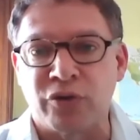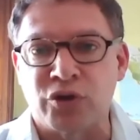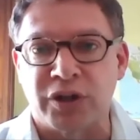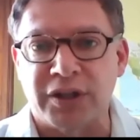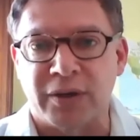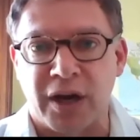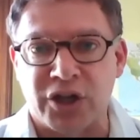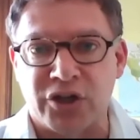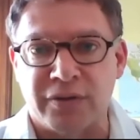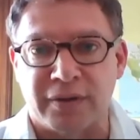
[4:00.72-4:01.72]

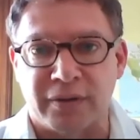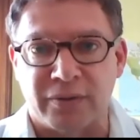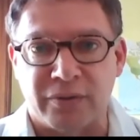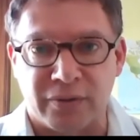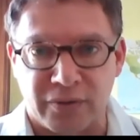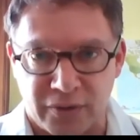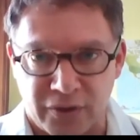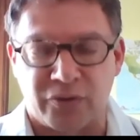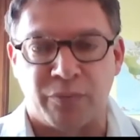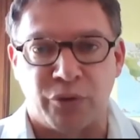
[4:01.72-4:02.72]
interactions that are
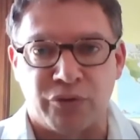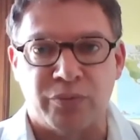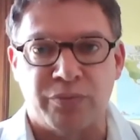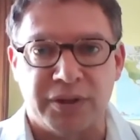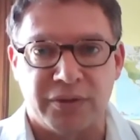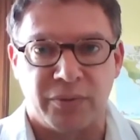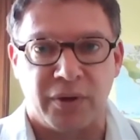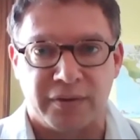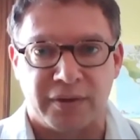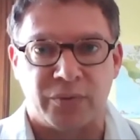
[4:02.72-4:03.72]
supposed to be the
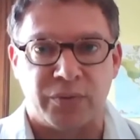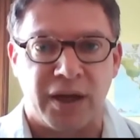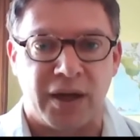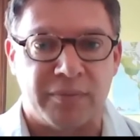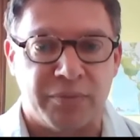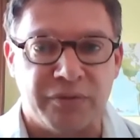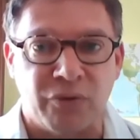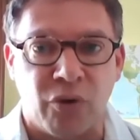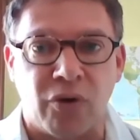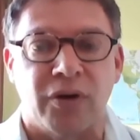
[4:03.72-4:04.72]
ones that we had
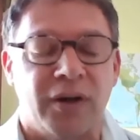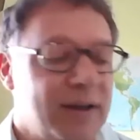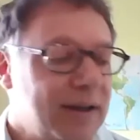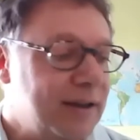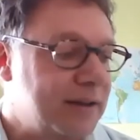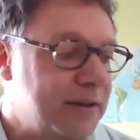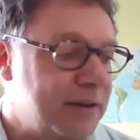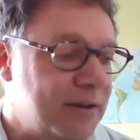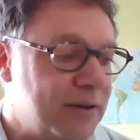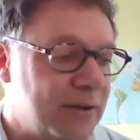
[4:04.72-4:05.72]
before.
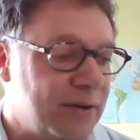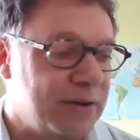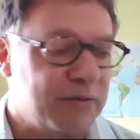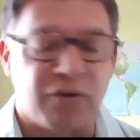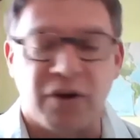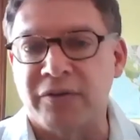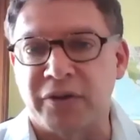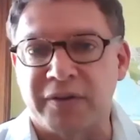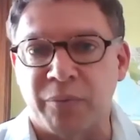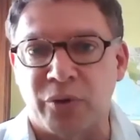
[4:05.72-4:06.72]
In France, for
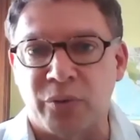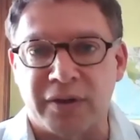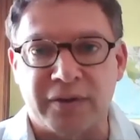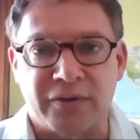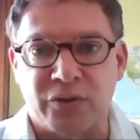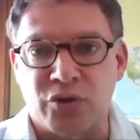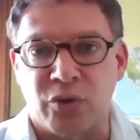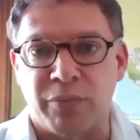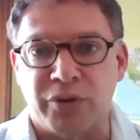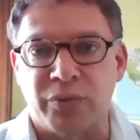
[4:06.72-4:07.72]
example, it's a joke,
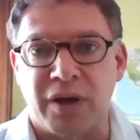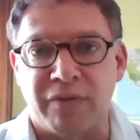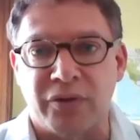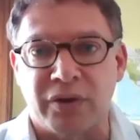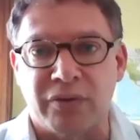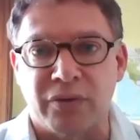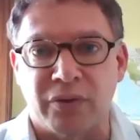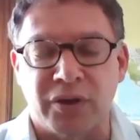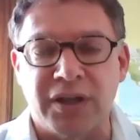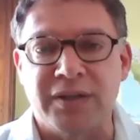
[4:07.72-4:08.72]
but we have the
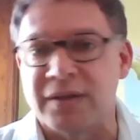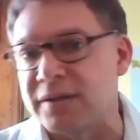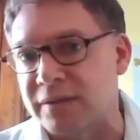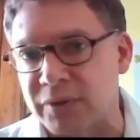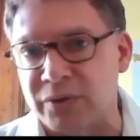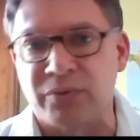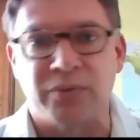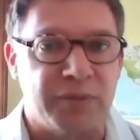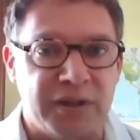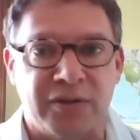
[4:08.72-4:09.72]
kisses when you
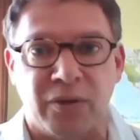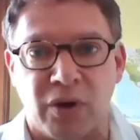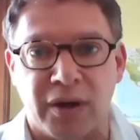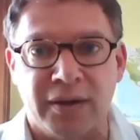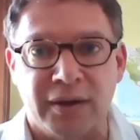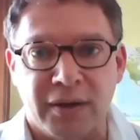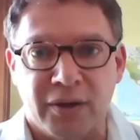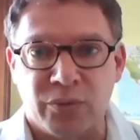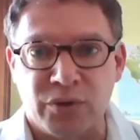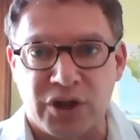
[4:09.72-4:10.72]
meet someone,
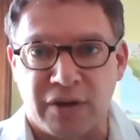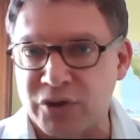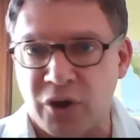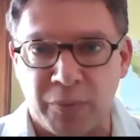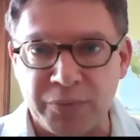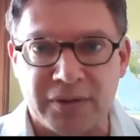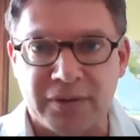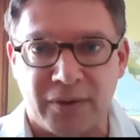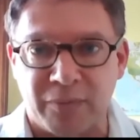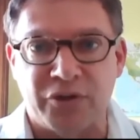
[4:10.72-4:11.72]
which have stopped,
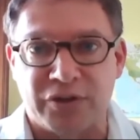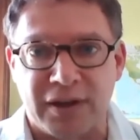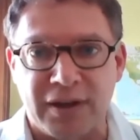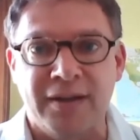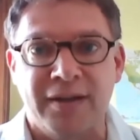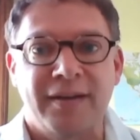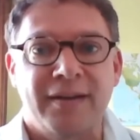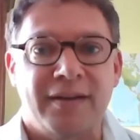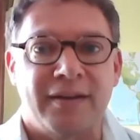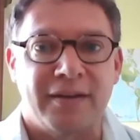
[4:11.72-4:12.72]
obviously.
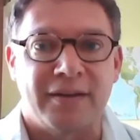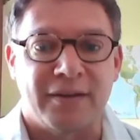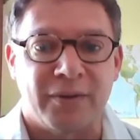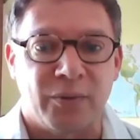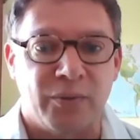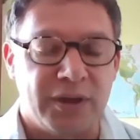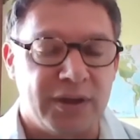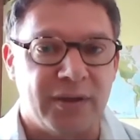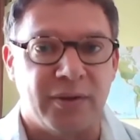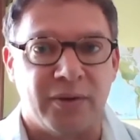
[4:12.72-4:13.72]

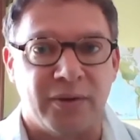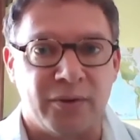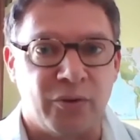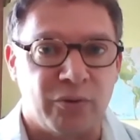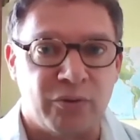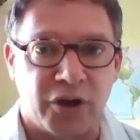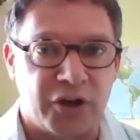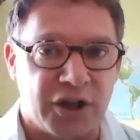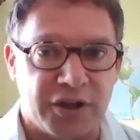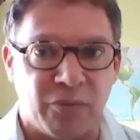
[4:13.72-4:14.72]
We don't touch
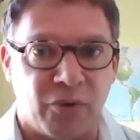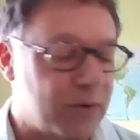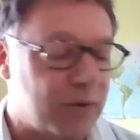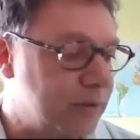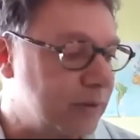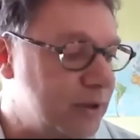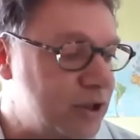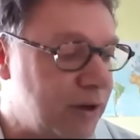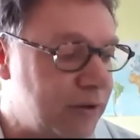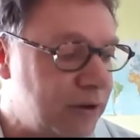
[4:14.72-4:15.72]
anymore each
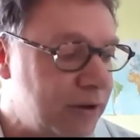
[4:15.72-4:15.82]
other.